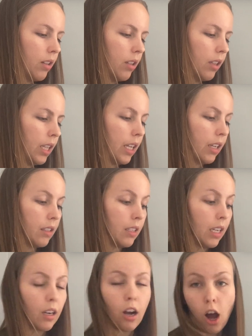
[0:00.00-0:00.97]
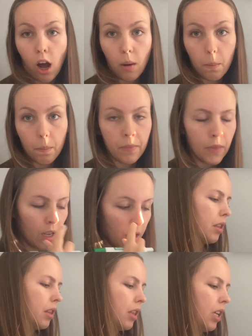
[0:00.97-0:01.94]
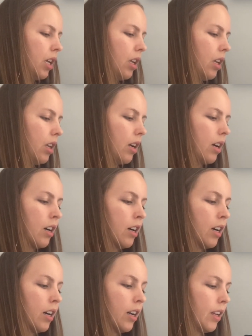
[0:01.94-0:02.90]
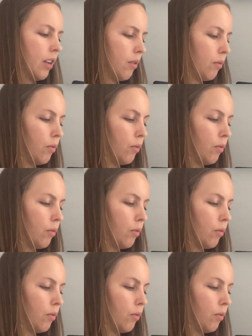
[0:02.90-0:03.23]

like a sitcom, that I